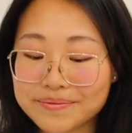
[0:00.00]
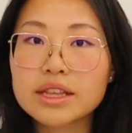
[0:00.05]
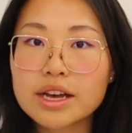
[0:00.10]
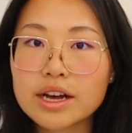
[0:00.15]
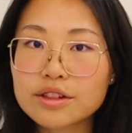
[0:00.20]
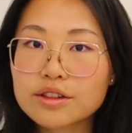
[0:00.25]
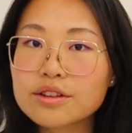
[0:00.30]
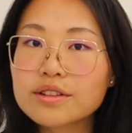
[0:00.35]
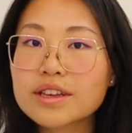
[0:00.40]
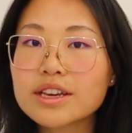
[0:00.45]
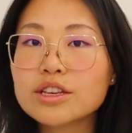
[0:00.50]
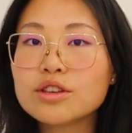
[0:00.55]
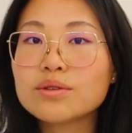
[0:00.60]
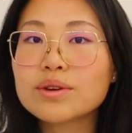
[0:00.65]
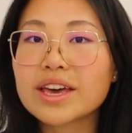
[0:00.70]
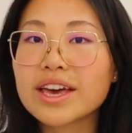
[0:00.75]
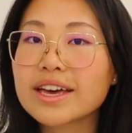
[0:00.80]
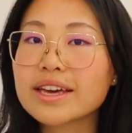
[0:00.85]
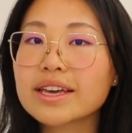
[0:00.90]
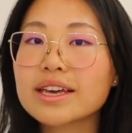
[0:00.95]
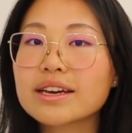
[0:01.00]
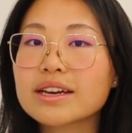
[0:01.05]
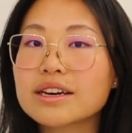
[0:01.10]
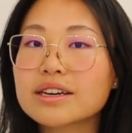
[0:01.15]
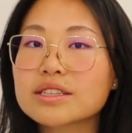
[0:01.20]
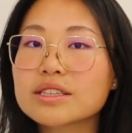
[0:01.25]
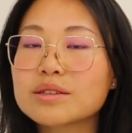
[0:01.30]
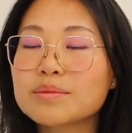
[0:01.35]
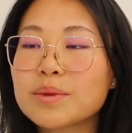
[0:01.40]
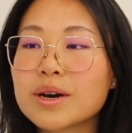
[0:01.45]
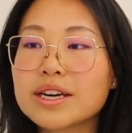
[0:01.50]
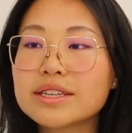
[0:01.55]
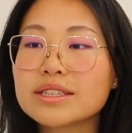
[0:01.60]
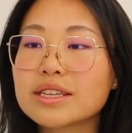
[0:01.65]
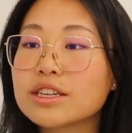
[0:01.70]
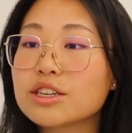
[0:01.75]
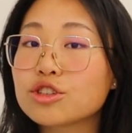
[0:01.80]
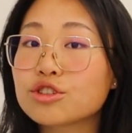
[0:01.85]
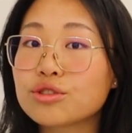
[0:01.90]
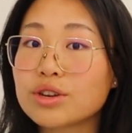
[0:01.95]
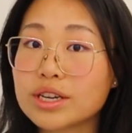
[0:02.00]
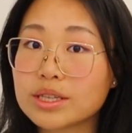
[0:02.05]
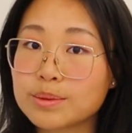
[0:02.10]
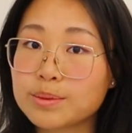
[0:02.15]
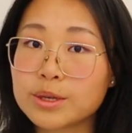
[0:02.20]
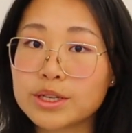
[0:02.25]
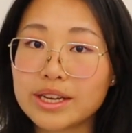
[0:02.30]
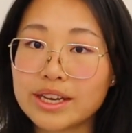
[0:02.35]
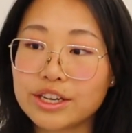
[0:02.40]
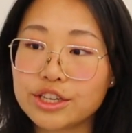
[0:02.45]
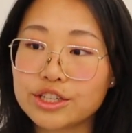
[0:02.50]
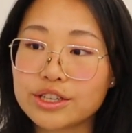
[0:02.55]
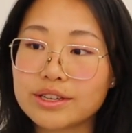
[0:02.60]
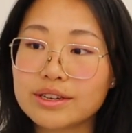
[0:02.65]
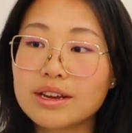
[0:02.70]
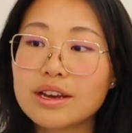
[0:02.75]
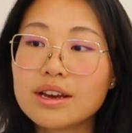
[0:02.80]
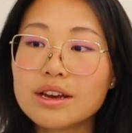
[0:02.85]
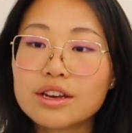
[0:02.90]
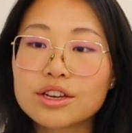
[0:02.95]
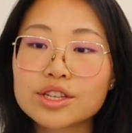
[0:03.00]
The other thing you can get customized is transportation.